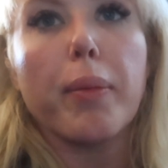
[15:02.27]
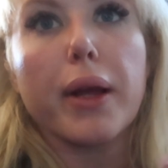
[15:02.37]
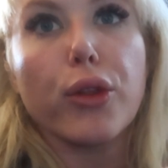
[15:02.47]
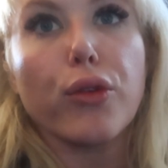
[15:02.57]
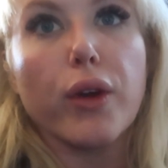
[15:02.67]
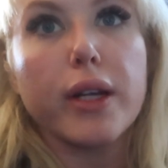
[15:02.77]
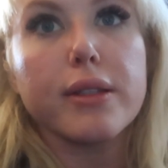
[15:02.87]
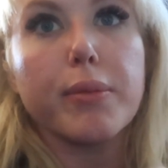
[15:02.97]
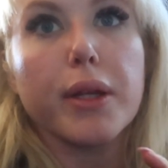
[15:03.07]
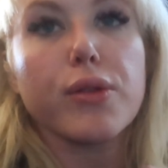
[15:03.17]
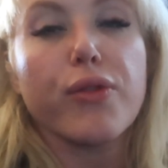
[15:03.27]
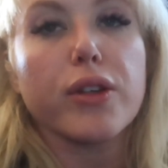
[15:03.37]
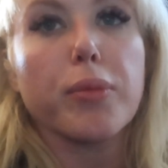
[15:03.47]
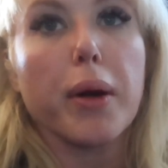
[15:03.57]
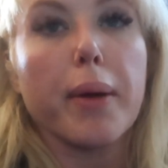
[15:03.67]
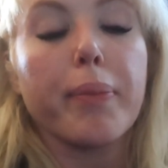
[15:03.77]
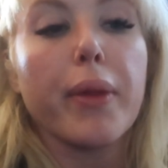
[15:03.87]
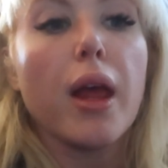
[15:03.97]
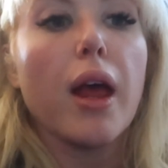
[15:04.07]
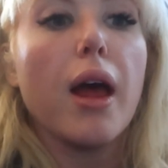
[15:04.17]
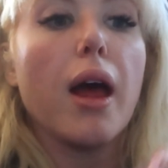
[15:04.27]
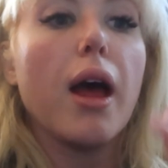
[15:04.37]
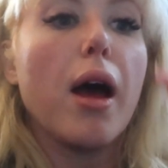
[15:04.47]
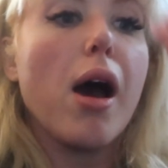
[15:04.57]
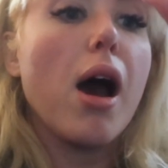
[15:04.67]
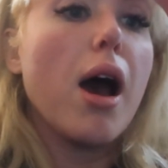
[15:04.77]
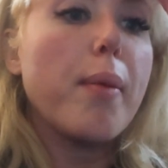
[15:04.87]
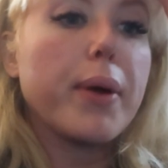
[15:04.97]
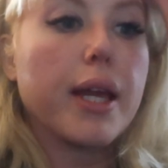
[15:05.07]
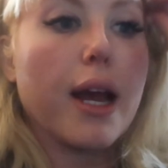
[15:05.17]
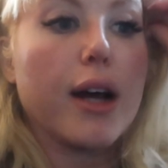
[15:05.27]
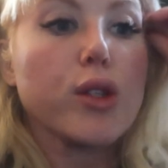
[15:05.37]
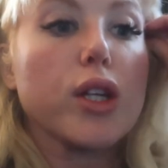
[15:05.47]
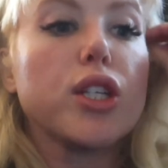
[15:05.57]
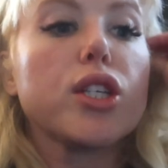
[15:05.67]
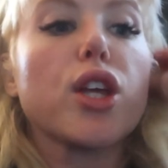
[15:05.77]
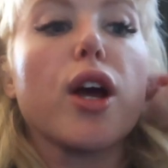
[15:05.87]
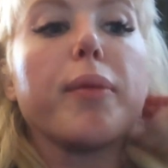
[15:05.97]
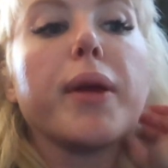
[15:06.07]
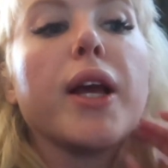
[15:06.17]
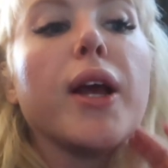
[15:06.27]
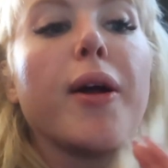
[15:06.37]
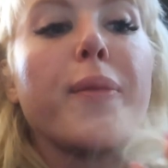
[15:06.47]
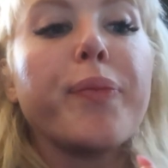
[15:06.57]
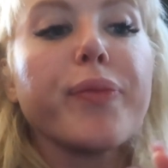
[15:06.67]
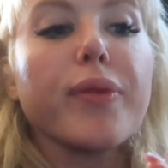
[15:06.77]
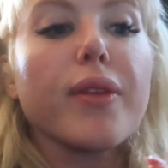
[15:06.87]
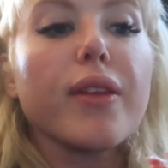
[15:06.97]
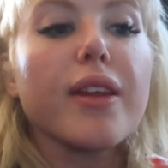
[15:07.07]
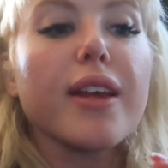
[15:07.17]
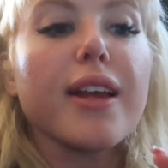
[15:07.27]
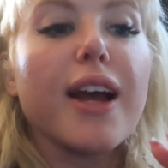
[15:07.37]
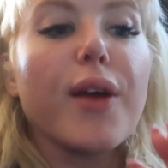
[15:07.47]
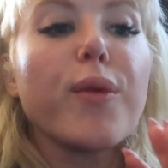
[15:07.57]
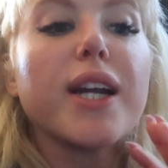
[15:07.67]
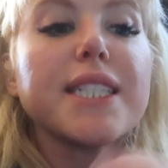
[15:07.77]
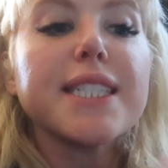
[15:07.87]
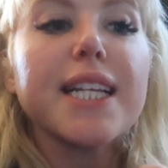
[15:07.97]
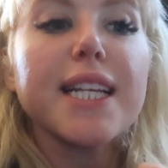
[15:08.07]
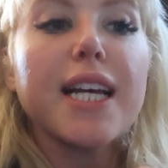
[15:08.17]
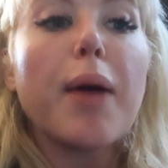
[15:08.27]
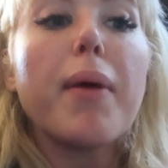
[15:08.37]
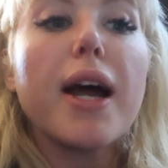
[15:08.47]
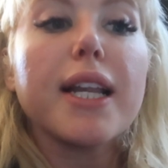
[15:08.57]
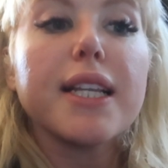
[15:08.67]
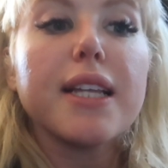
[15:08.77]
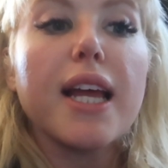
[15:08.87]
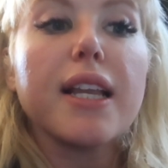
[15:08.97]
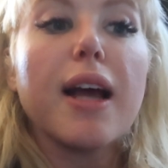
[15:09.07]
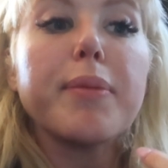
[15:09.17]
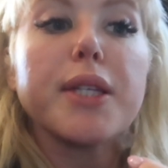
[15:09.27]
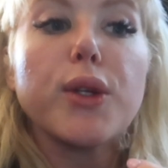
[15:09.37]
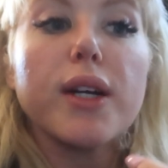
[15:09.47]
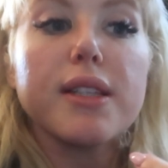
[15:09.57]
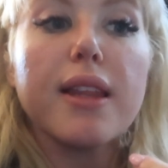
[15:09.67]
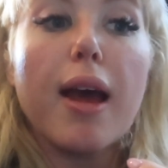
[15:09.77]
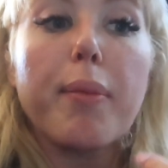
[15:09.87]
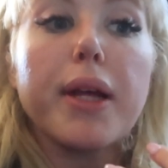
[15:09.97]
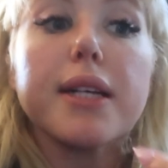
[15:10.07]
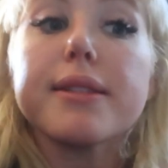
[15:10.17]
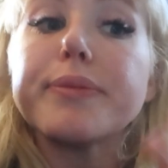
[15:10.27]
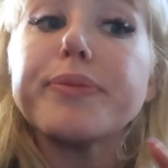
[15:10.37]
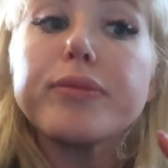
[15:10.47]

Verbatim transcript: I'll pick up their fries because their fries are bomb. But yeah, so I just thought yeah, I wanted to come on and, and update you guys on that because